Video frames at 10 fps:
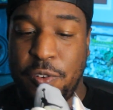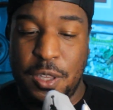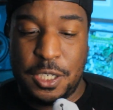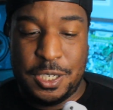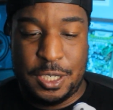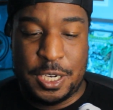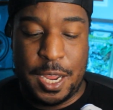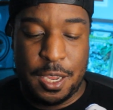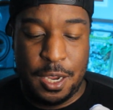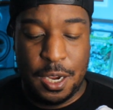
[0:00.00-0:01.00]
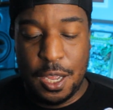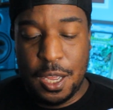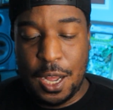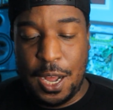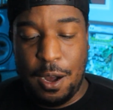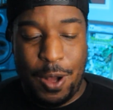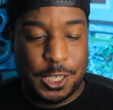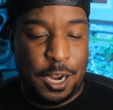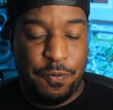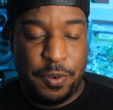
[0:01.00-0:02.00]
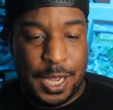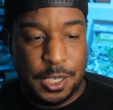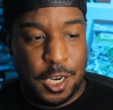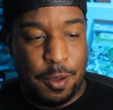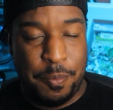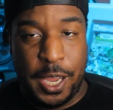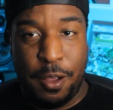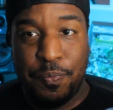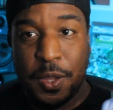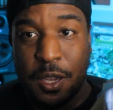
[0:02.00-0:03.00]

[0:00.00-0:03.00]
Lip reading: legit checking. Watch out for that Jumpman.